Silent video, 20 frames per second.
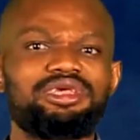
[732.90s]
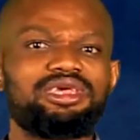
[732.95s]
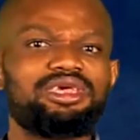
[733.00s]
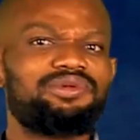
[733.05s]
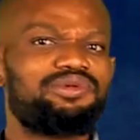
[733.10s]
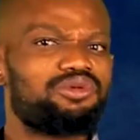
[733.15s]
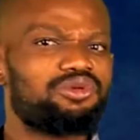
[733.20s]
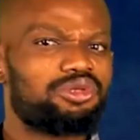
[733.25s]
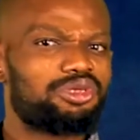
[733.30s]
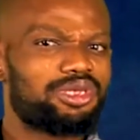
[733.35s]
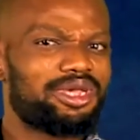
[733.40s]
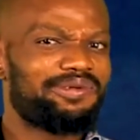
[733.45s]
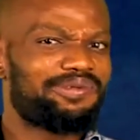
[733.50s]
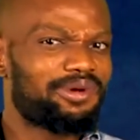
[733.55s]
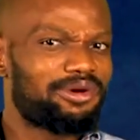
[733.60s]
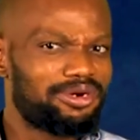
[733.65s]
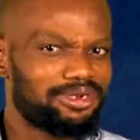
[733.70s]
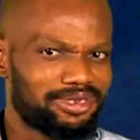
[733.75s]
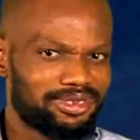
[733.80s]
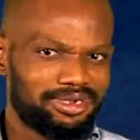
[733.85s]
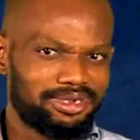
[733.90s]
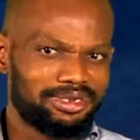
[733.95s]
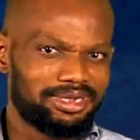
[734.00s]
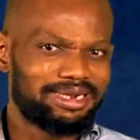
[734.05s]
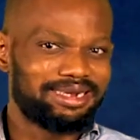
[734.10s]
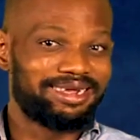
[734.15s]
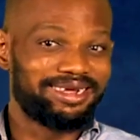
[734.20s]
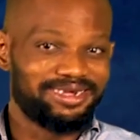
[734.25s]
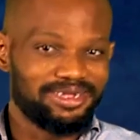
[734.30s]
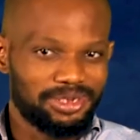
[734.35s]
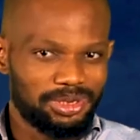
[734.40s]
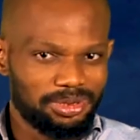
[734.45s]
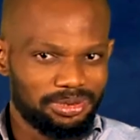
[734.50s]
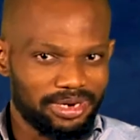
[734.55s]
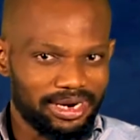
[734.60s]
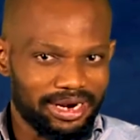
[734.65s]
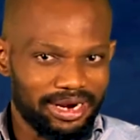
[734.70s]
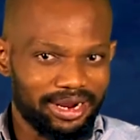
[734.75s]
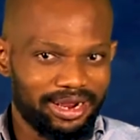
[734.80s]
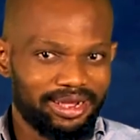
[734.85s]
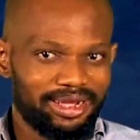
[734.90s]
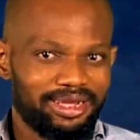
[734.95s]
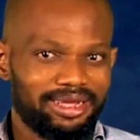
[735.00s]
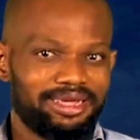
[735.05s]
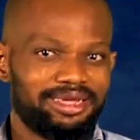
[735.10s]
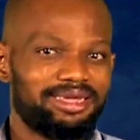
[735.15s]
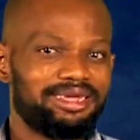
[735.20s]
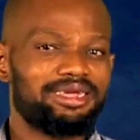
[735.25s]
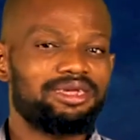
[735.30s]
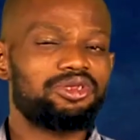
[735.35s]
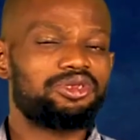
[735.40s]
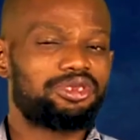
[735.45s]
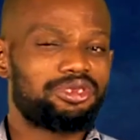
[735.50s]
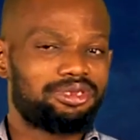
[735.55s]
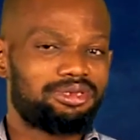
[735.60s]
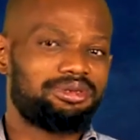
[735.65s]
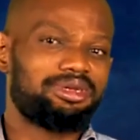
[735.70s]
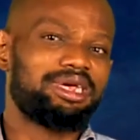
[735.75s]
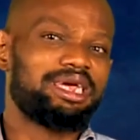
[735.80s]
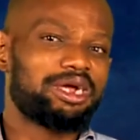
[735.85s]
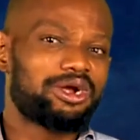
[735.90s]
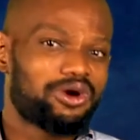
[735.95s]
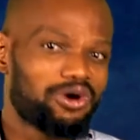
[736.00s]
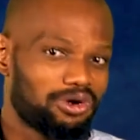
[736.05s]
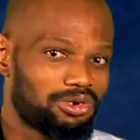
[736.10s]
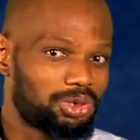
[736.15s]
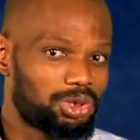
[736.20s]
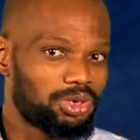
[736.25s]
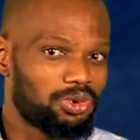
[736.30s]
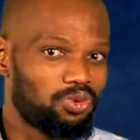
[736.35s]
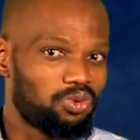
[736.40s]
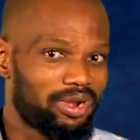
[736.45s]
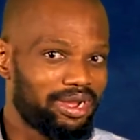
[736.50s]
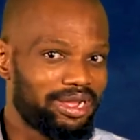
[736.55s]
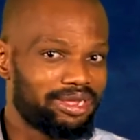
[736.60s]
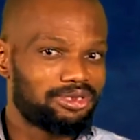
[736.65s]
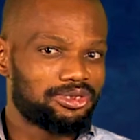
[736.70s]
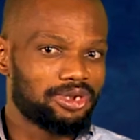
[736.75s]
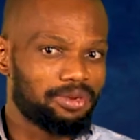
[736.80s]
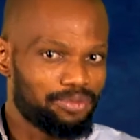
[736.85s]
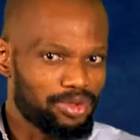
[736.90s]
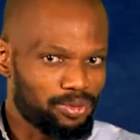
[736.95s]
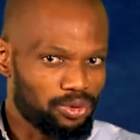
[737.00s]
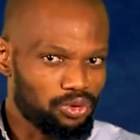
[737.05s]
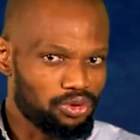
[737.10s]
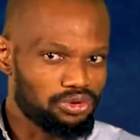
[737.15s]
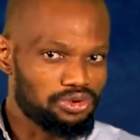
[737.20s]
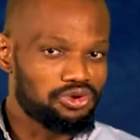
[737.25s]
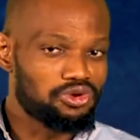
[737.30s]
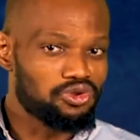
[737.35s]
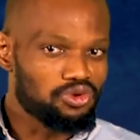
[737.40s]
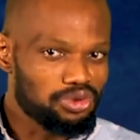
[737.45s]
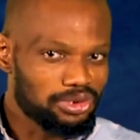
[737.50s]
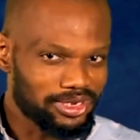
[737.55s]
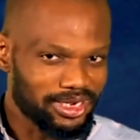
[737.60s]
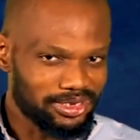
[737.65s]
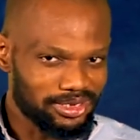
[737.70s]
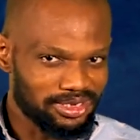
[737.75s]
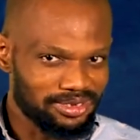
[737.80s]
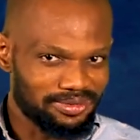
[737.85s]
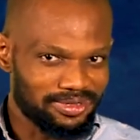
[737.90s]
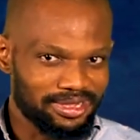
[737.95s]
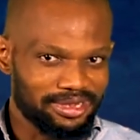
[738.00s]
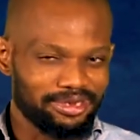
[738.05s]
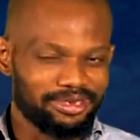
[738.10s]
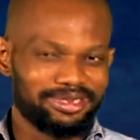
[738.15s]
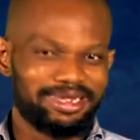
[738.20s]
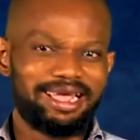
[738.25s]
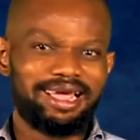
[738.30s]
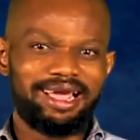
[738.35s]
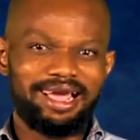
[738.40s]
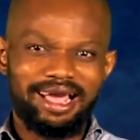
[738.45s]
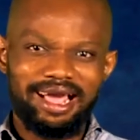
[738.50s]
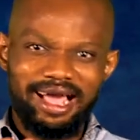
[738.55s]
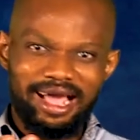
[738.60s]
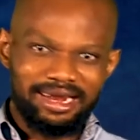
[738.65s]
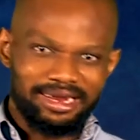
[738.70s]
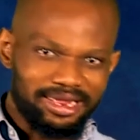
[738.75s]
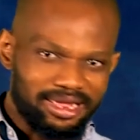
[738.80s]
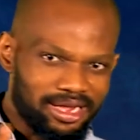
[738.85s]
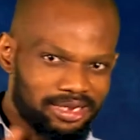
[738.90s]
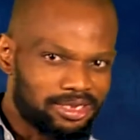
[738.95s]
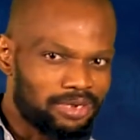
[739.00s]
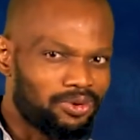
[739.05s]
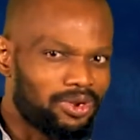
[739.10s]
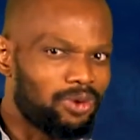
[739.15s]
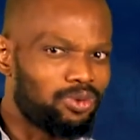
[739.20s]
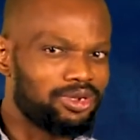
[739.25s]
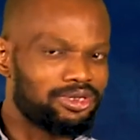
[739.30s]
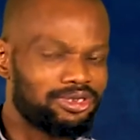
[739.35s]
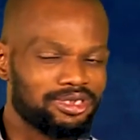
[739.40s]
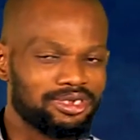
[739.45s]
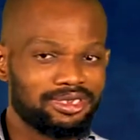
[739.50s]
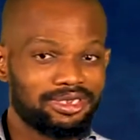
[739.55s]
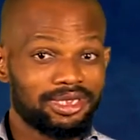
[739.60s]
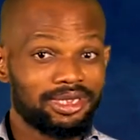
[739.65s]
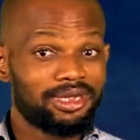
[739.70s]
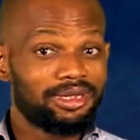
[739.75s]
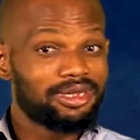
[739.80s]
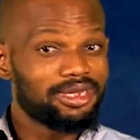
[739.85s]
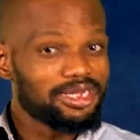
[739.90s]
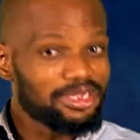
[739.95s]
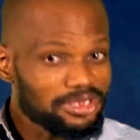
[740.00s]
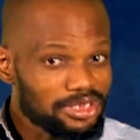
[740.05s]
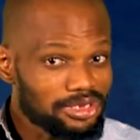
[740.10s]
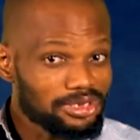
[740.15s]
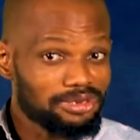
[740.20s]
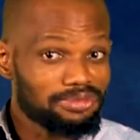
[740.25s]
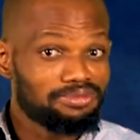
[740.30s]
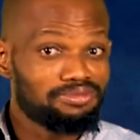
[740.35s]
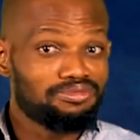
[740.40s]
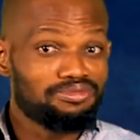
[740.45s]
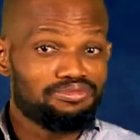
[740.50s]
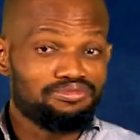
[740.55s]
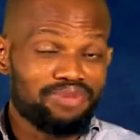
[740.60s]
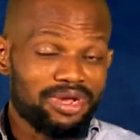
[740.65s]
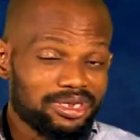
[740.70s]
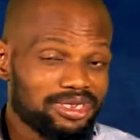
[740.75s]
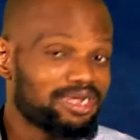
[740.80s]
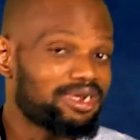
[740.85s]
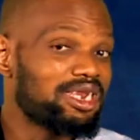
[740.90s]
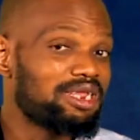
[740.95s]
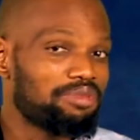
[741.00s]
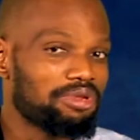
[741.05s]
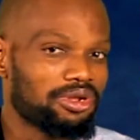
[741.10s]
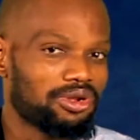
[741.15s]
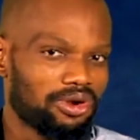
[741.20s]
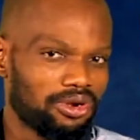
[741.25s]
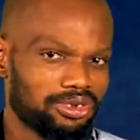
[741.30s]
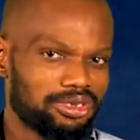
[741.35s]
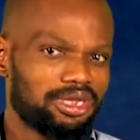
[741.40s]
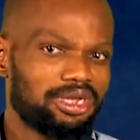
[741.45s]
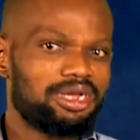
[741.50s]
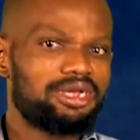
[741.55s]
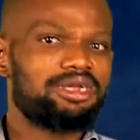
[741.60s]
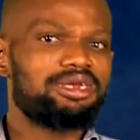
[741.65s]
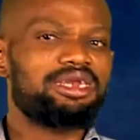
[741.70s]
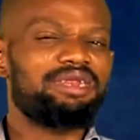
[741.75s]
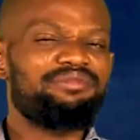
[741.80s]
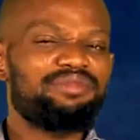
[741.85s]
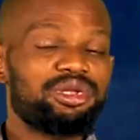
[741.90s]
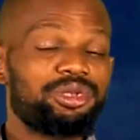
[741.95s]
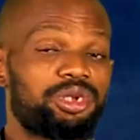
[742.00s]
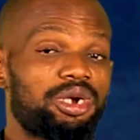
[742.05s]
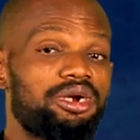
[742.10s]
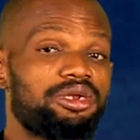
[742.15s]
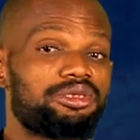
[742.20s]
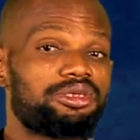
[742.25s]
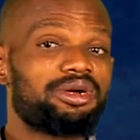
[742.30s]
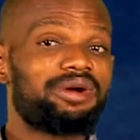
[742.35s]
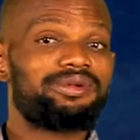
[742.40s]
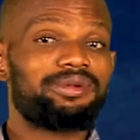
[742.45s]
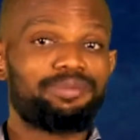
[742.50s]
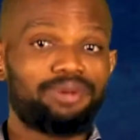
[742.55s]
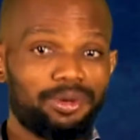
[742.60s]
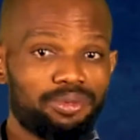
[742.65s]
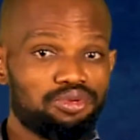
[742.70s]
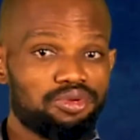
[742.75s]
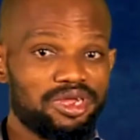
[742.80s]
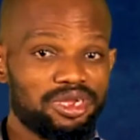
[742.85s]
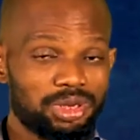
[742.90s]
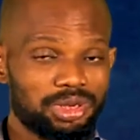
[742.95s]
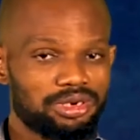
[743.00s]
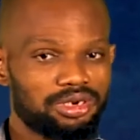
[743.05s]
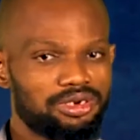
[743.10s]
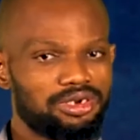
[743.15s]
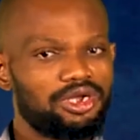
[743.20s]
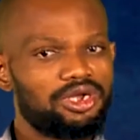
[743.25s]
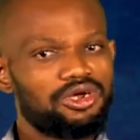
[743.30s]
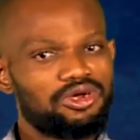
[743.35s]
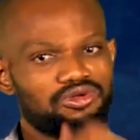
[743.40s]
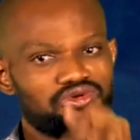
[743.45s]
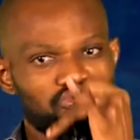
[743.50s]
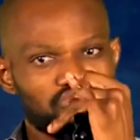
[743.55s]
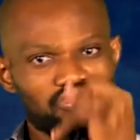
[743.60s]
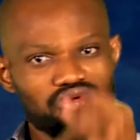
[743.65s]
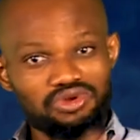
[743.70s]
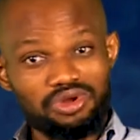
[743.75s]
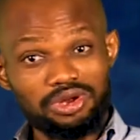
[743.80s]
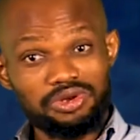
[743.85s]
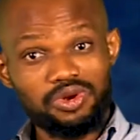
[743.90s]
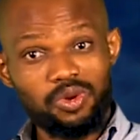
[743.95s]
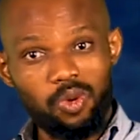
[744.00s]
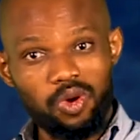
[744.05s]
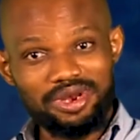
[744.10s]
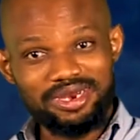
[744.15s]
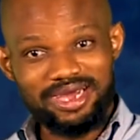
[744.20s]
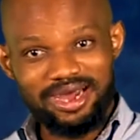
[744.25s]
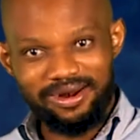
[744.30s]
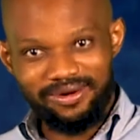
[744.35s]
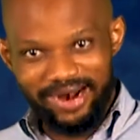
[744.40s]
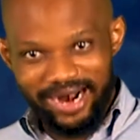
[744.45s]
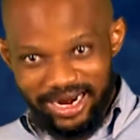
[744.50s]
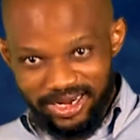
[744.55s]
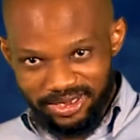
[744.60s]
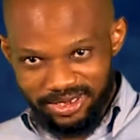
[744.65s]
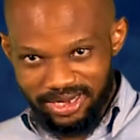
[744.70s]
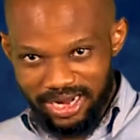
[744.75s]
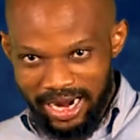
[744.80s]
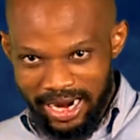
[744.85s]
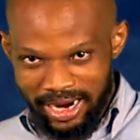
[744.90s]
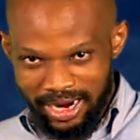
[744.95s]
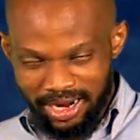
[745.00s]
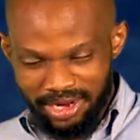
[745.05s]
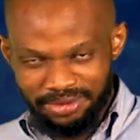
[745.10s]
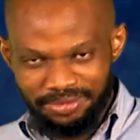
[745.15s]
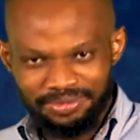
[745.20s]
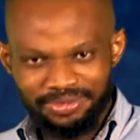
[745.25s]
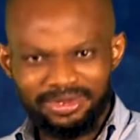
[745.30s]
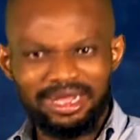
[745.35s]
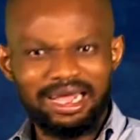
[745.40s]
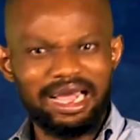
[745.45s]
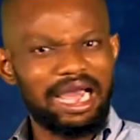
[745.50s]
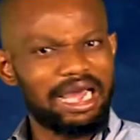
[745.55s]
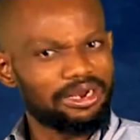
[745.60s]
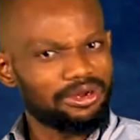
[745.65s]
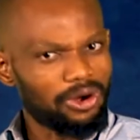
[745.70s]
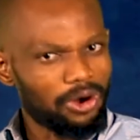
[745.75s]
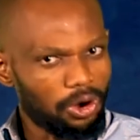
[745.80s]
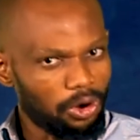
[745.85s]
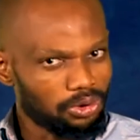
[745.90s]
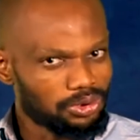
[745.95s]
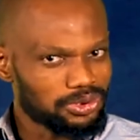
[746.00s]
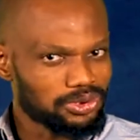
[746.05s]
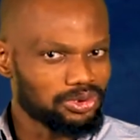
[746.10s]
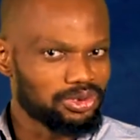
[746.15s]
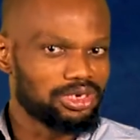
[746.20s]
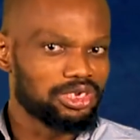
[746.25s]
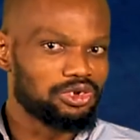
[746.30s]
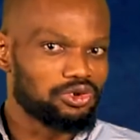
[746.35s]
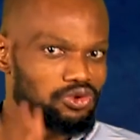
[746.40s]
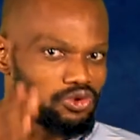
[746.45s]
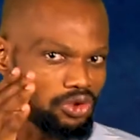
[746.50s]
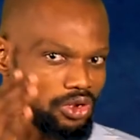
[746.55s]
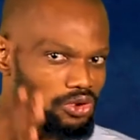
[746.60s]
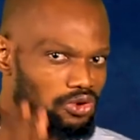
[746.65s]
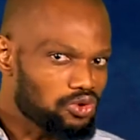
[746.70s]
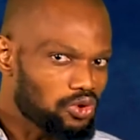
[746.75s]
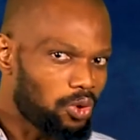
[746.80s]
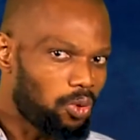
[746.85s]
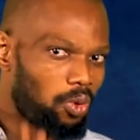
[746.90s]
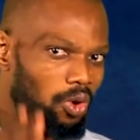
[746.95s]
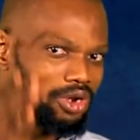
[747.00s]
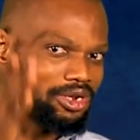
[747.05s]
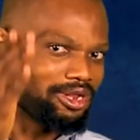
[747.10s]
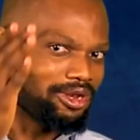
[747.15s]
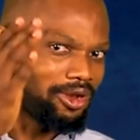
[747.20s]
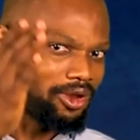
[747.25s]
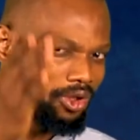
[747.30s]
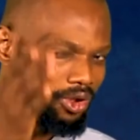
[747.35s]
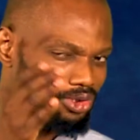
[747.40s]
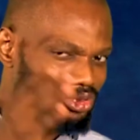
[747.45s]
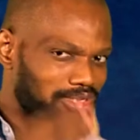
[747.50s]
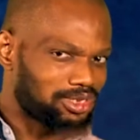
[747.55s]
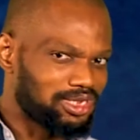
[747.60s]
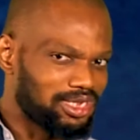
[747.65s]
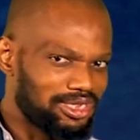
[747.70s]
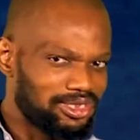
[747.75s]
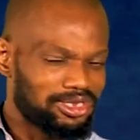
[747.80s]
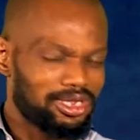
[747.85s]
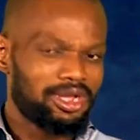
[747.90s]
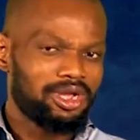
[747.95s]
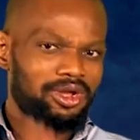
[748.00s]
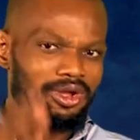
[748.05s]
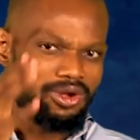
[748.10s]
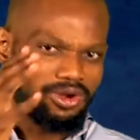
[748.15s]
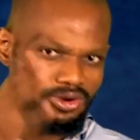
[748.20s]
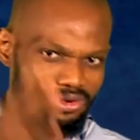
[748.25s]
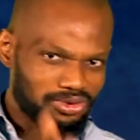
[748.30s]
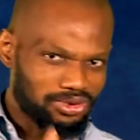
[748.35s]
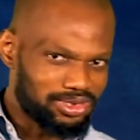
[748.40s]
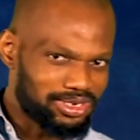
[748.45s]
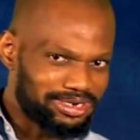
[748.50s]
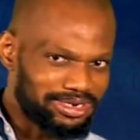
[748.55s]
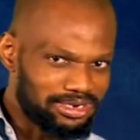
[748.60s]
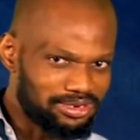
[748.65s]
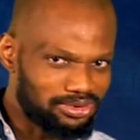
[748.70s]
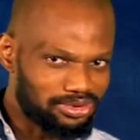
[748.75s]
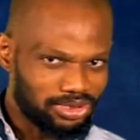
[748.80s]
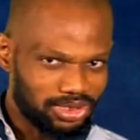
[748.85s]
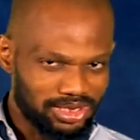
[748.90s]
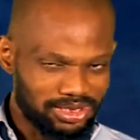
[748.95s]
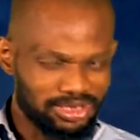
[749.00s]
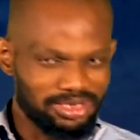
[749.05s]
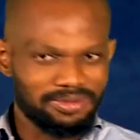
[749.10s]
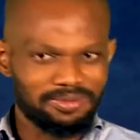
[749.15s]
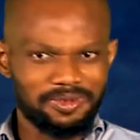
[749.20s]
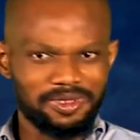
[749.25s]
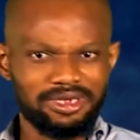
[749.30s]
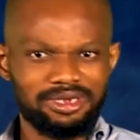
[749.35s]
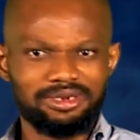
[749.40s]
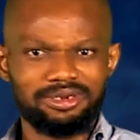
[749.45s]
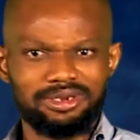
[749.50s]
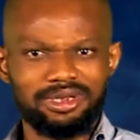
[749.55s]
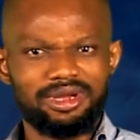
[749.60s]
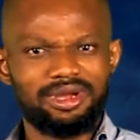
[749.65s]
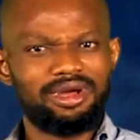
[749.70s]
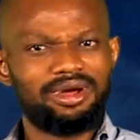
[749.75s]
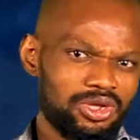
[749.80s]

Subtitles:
if you say, for instance, that Nigeria is a country where some people do certain things and get away with it, it is basically because the majority of the population do not know what their rights are, and also they do not know what the law says concerning certain things.